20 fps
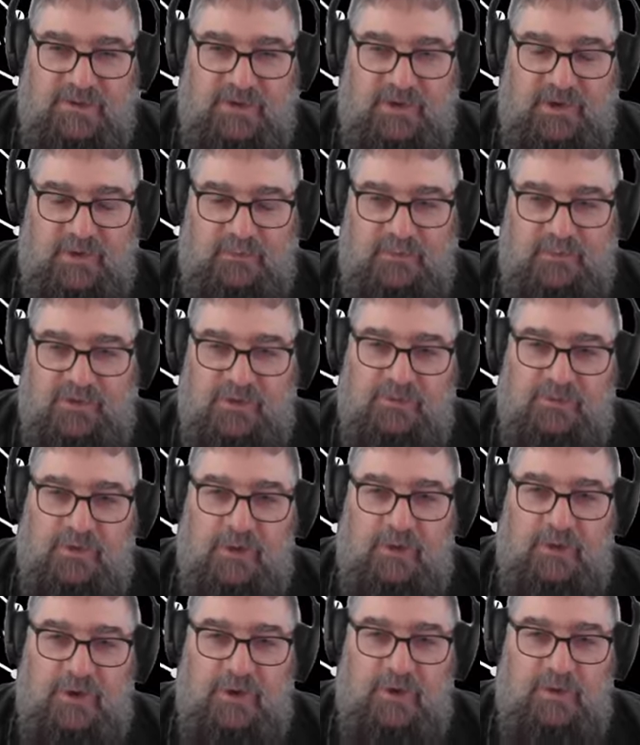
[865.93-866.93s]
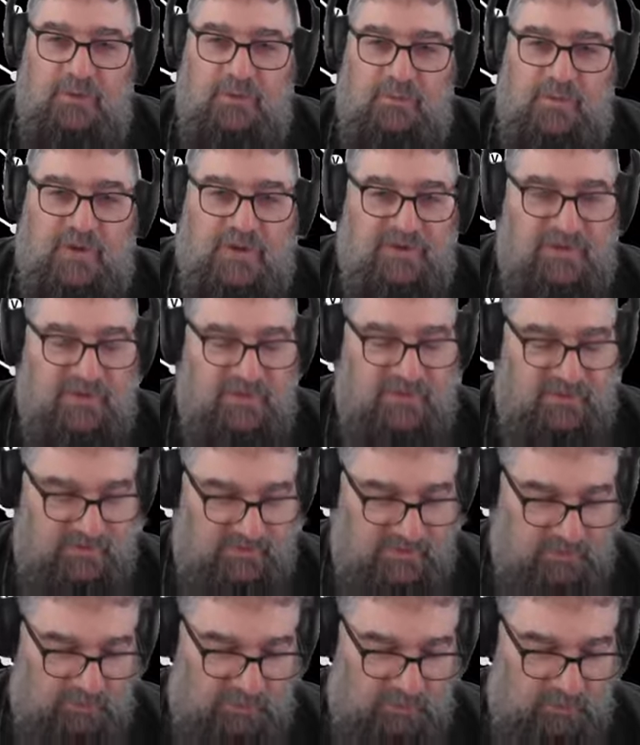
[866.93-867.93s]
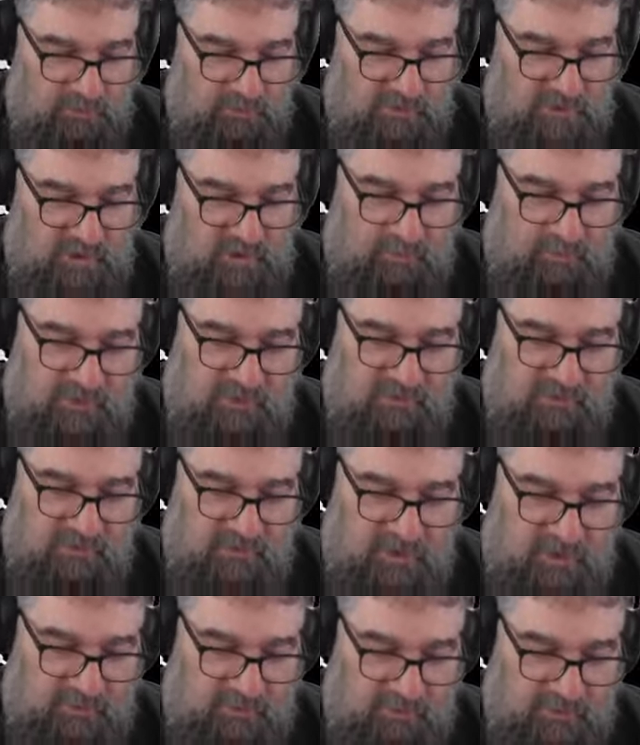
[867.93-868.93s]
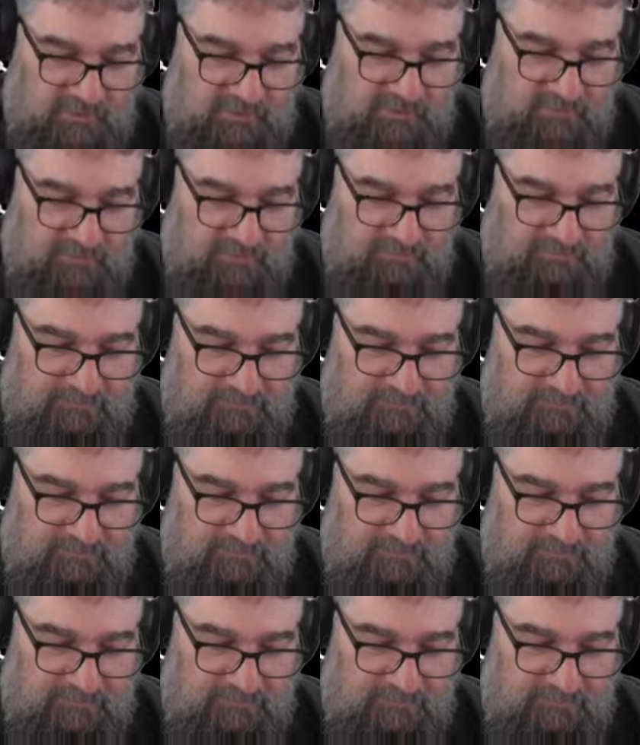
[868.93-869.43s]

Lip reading: on a preserved loco because it simply wouldn't happen. It's an anachronism.